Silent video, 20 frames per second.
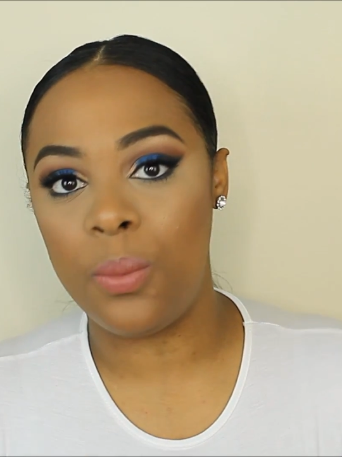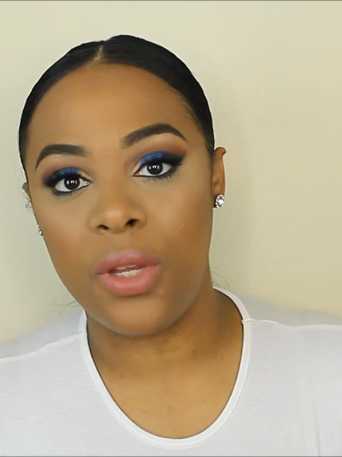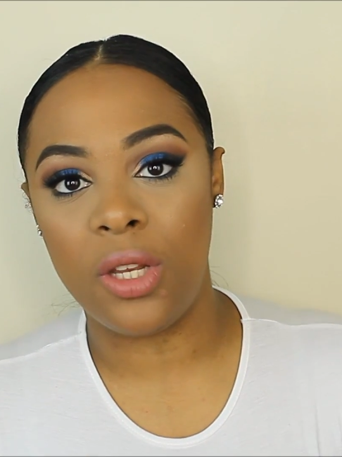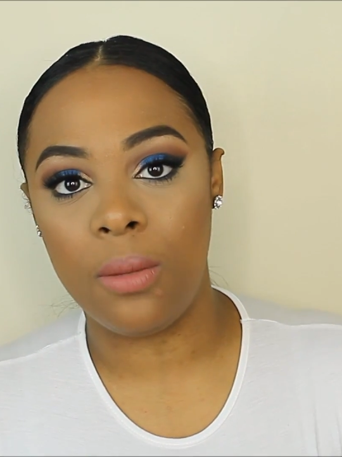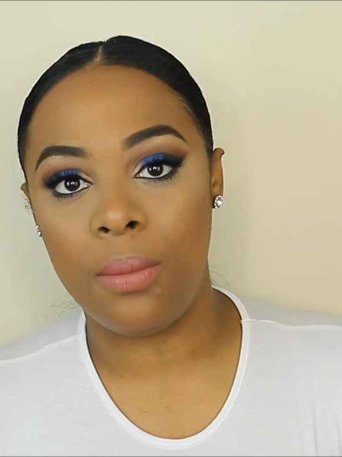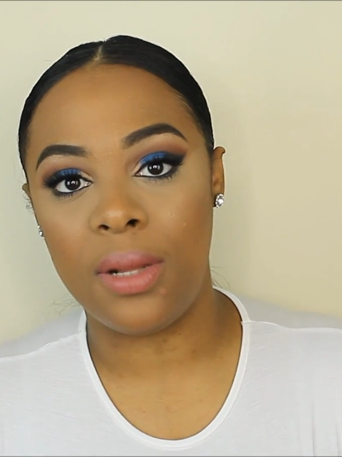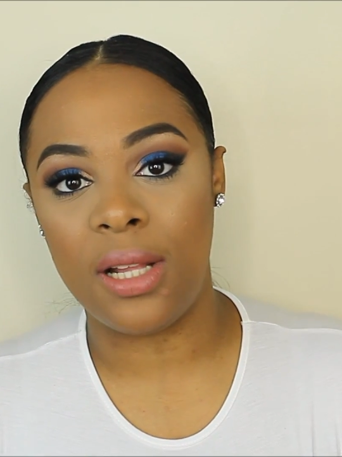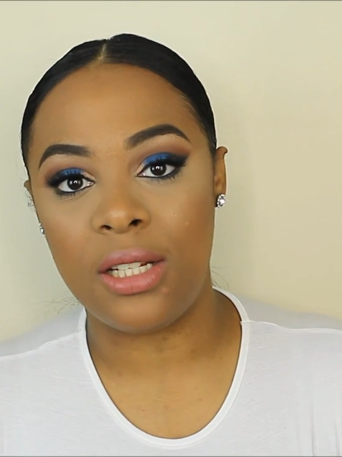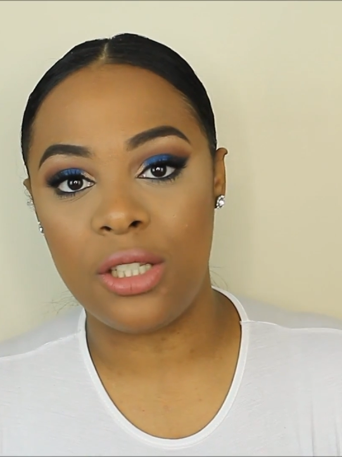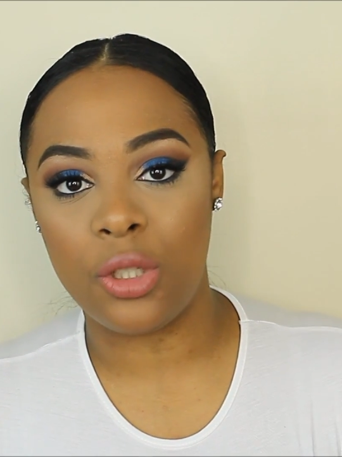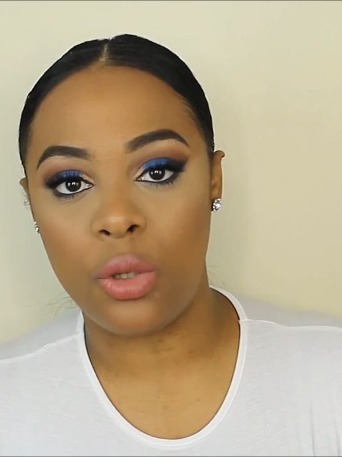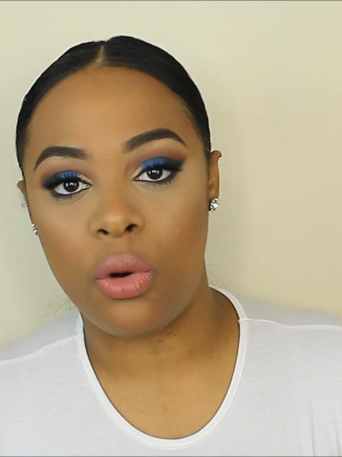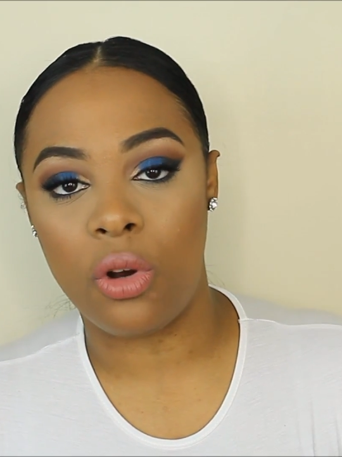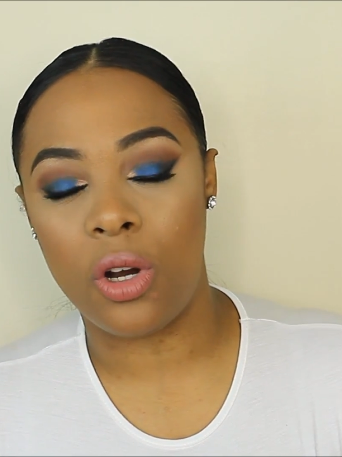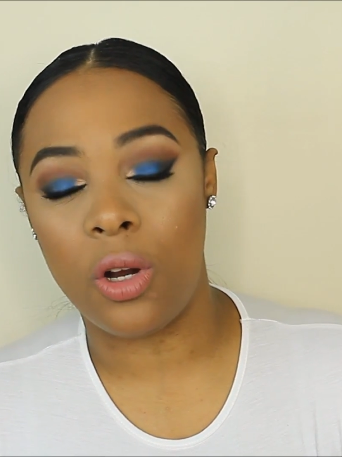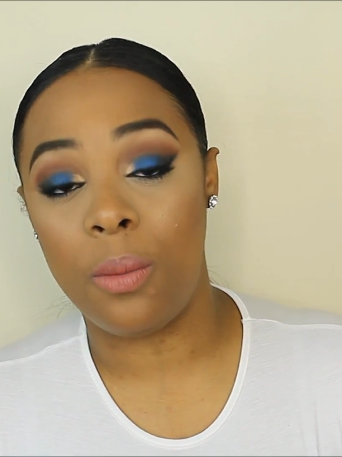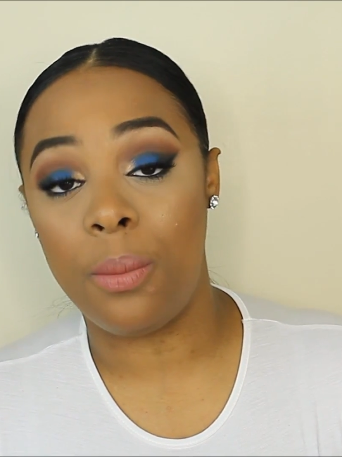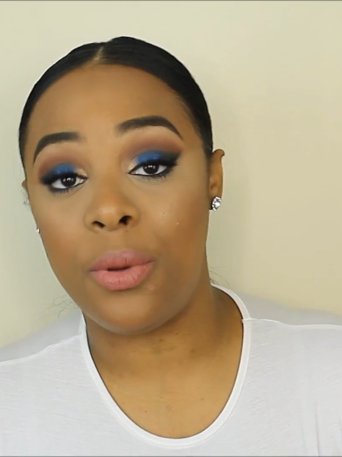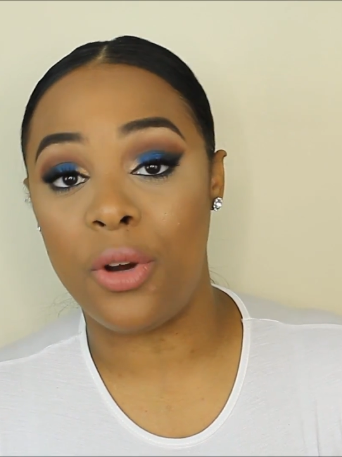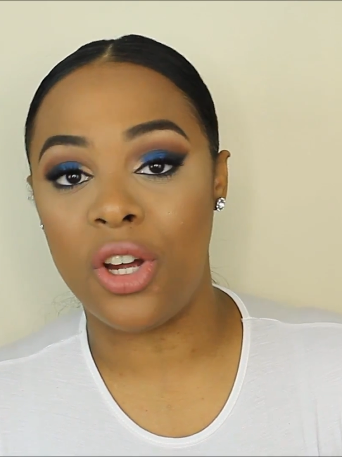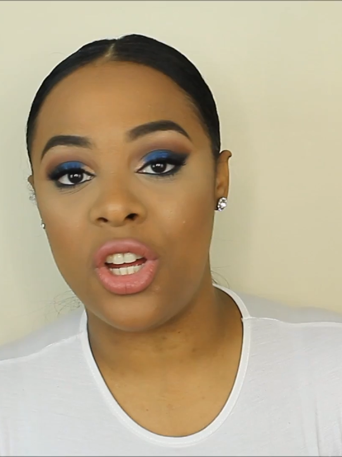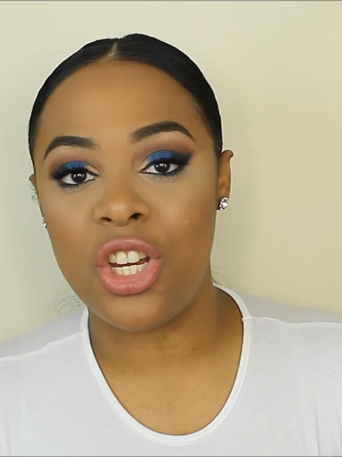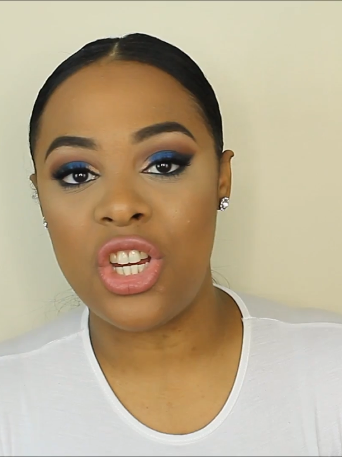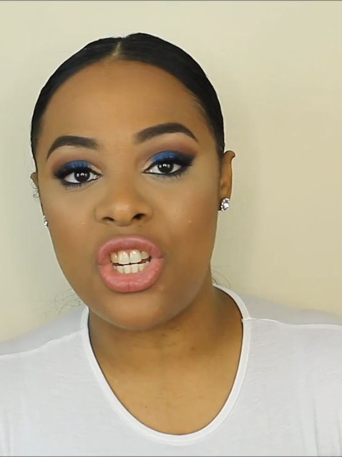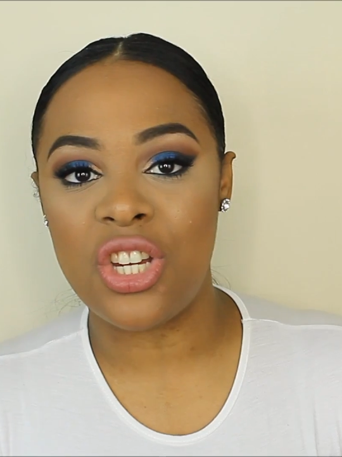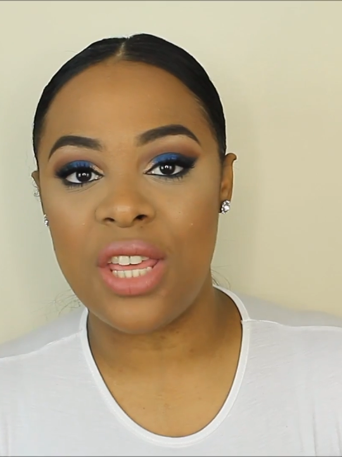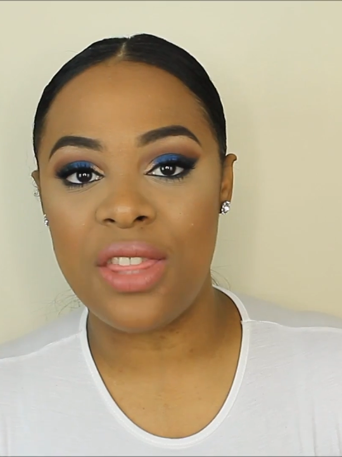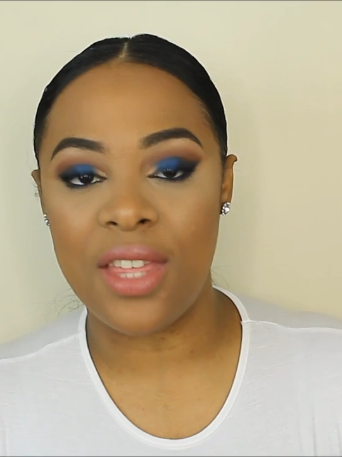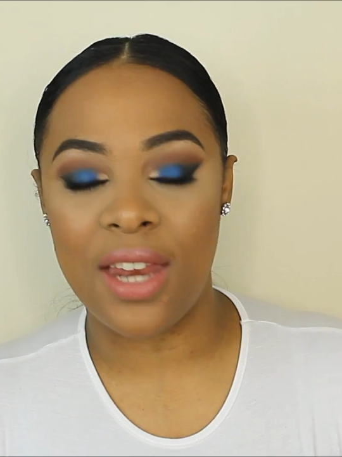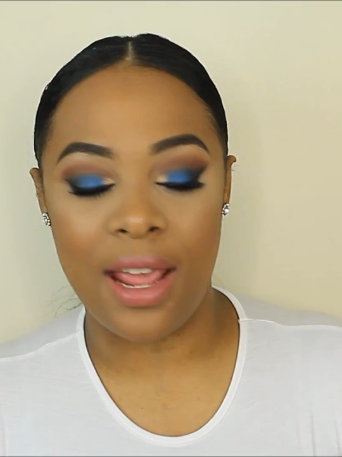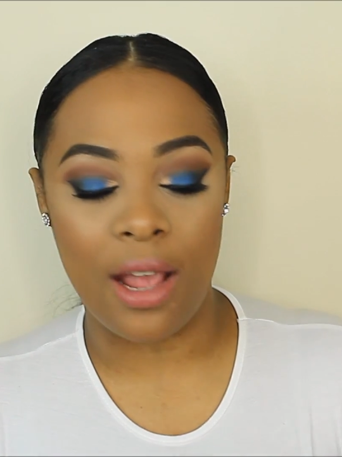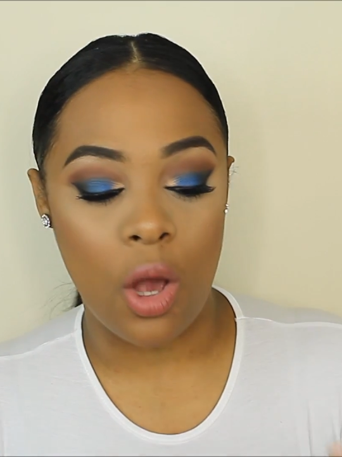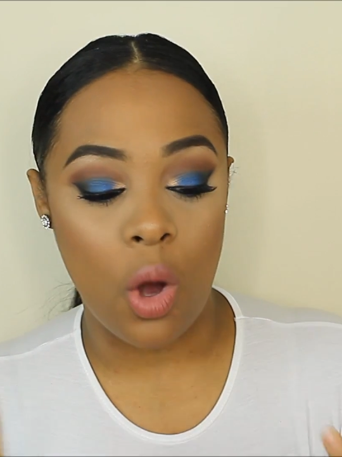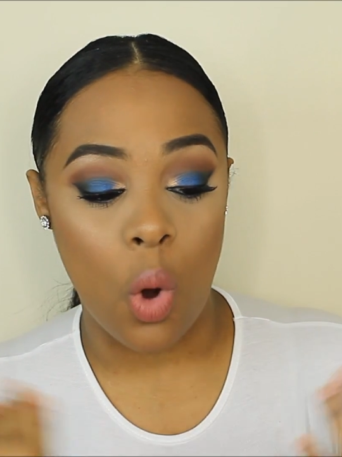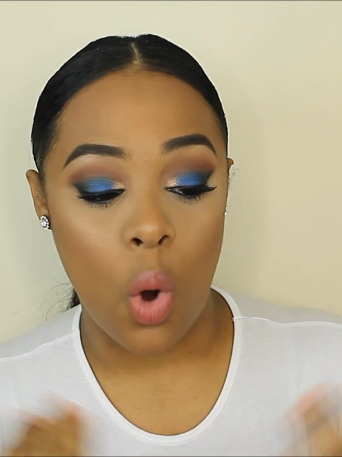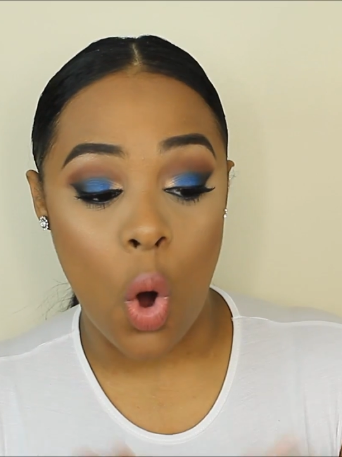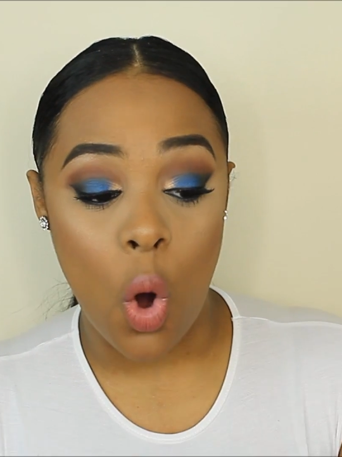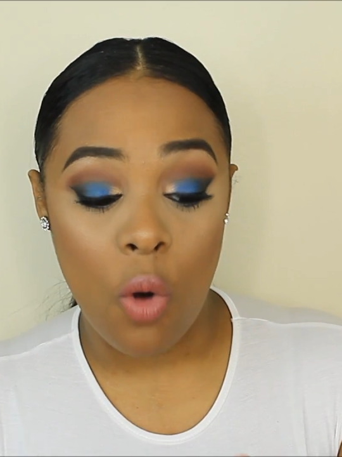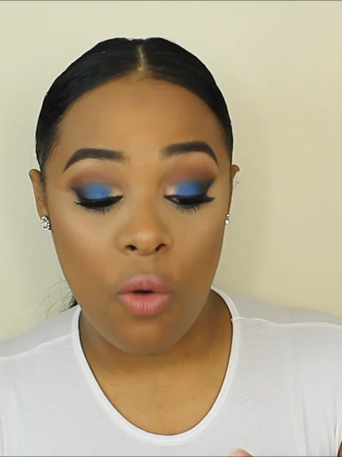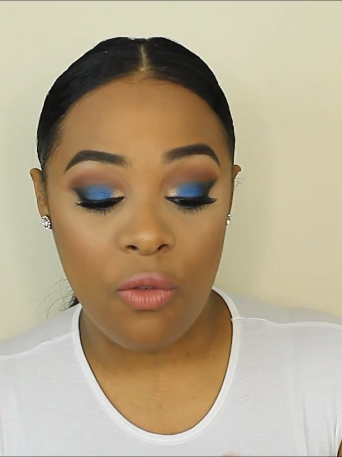beauty blender or a brush, and then I
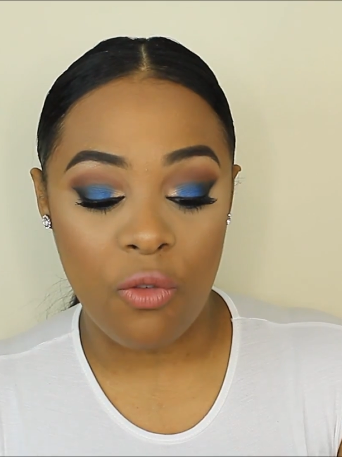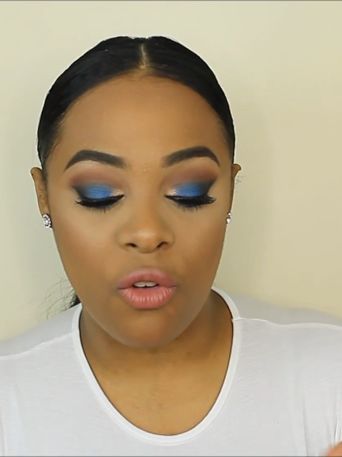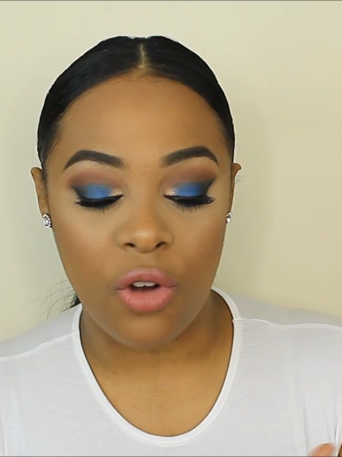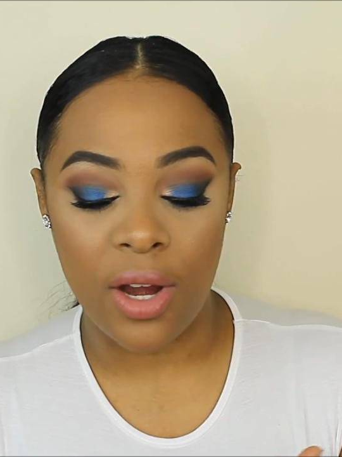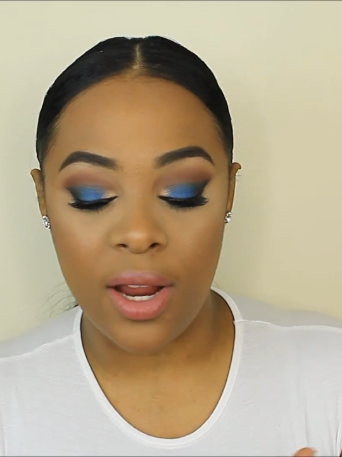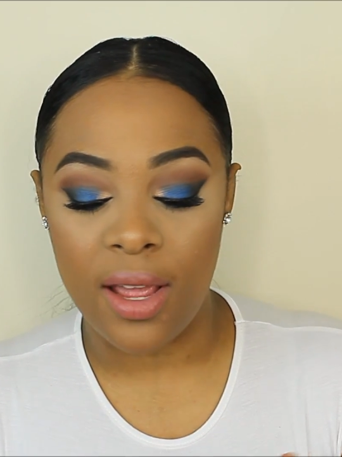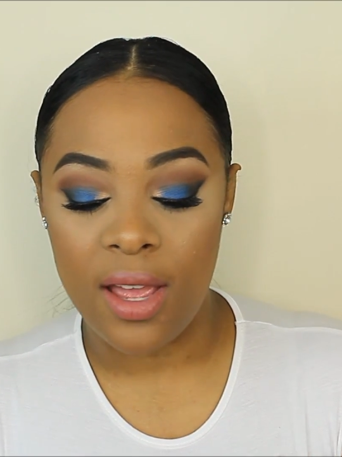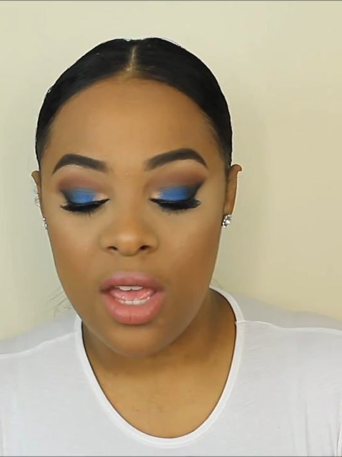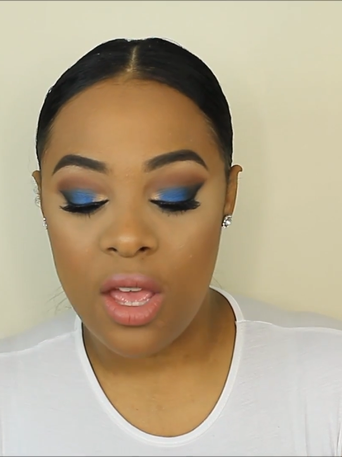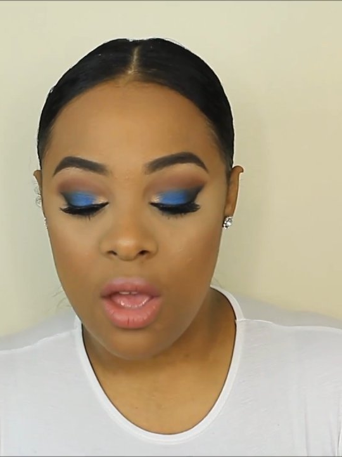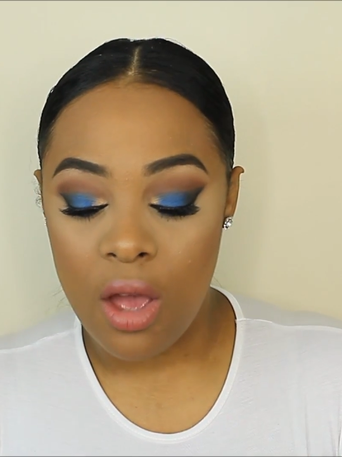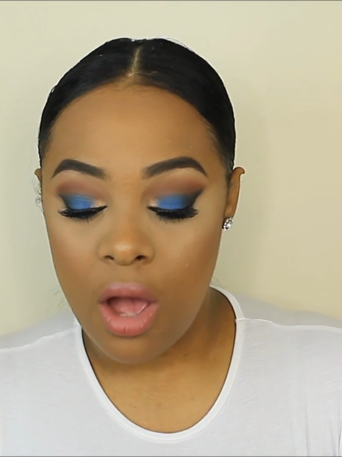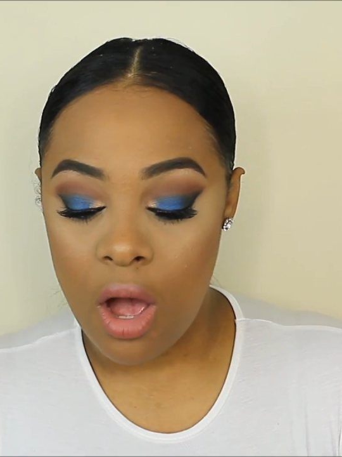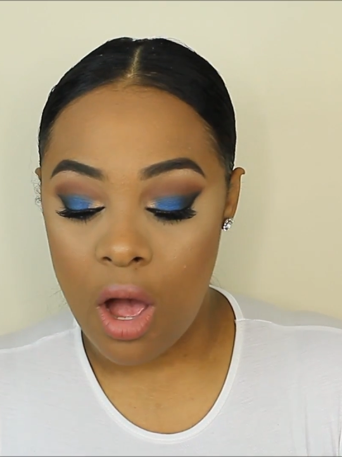go over it